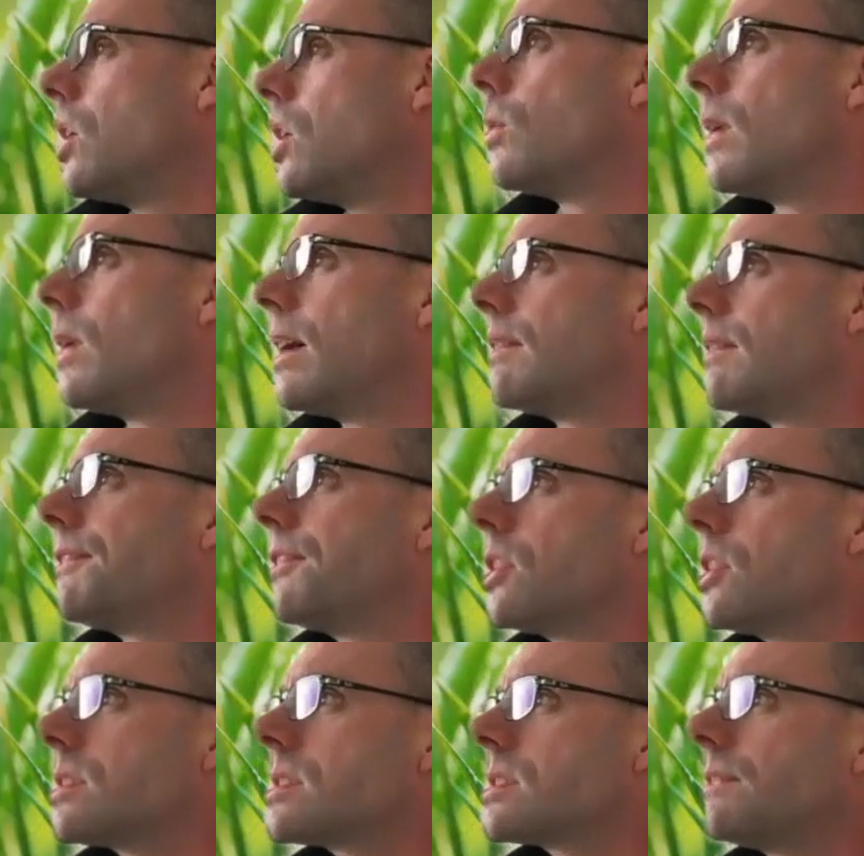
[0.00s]
well,
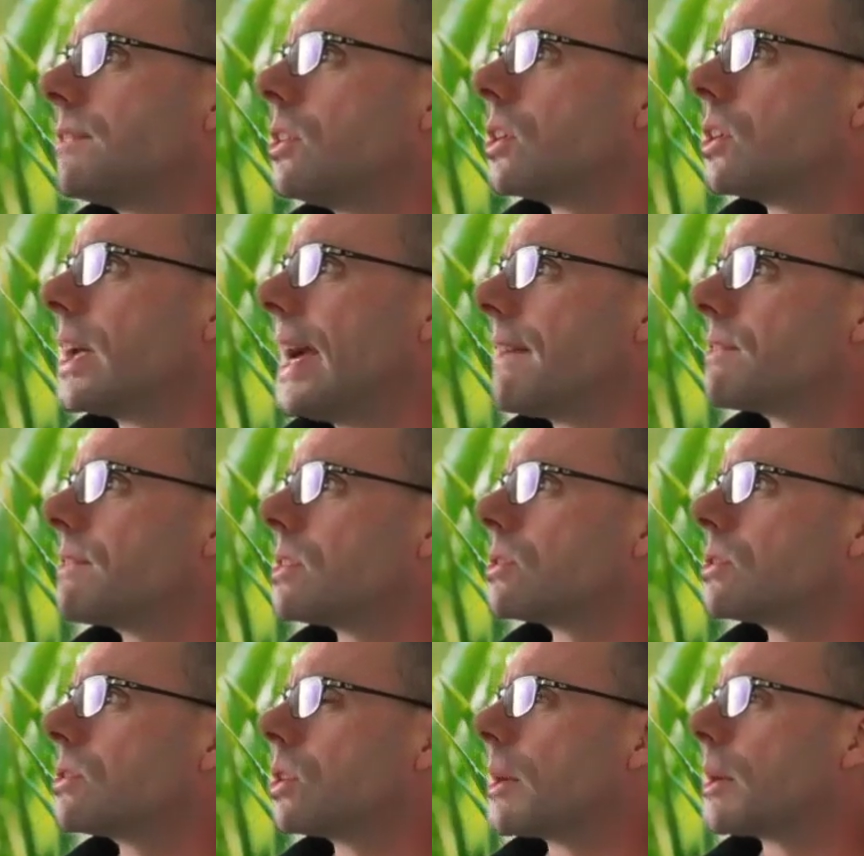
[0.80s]
first of all, I have
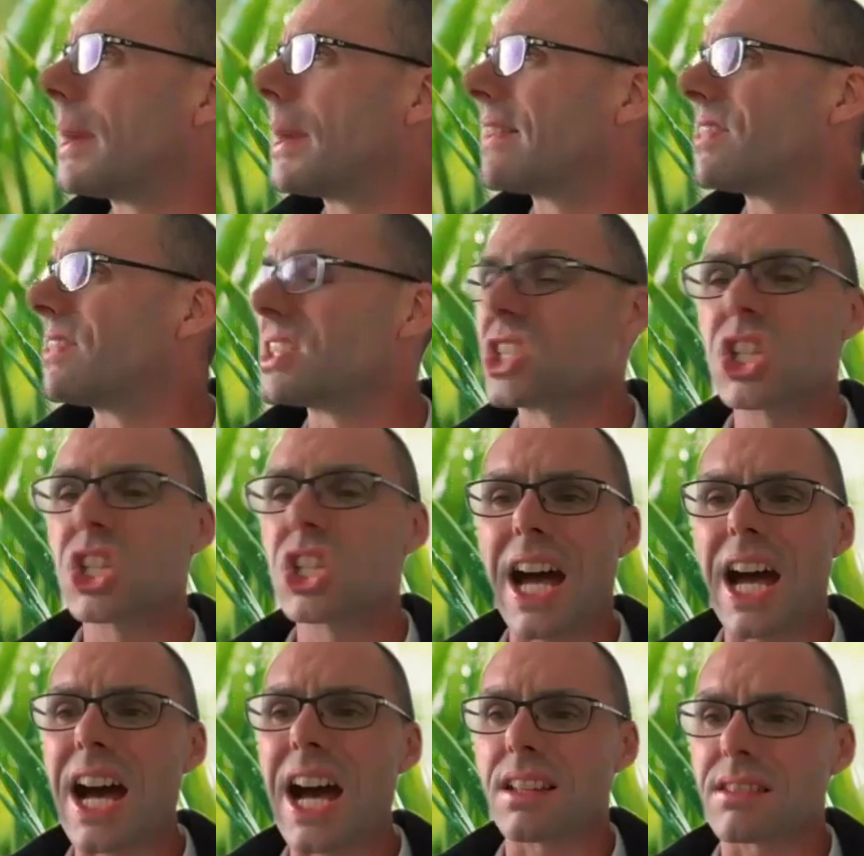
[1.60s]
to talk about the
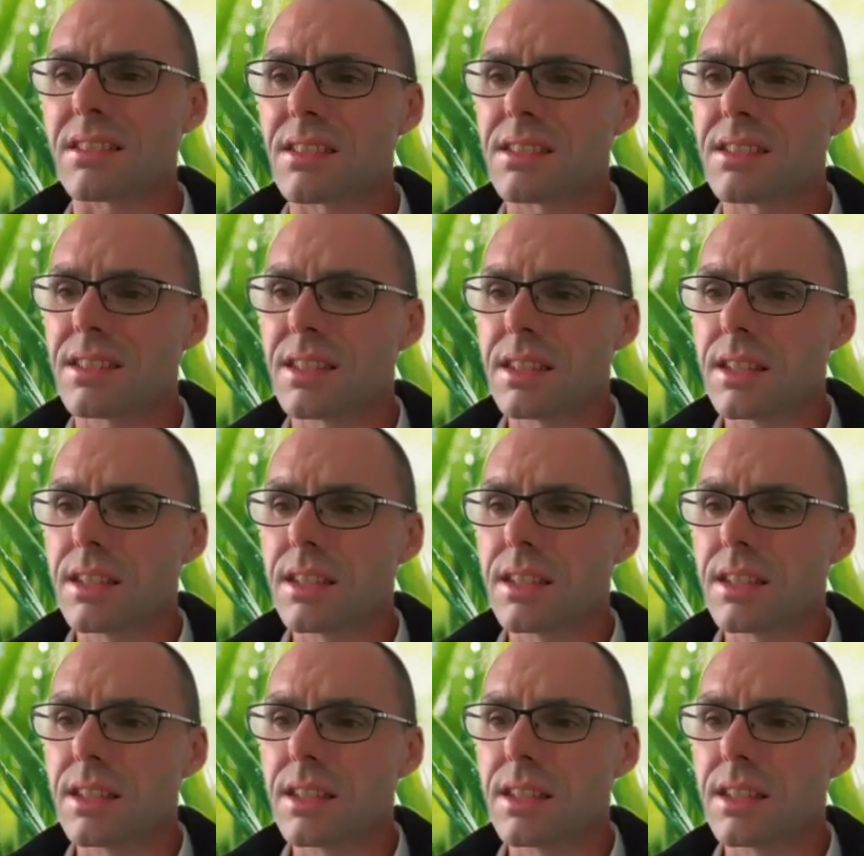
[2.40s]
chants,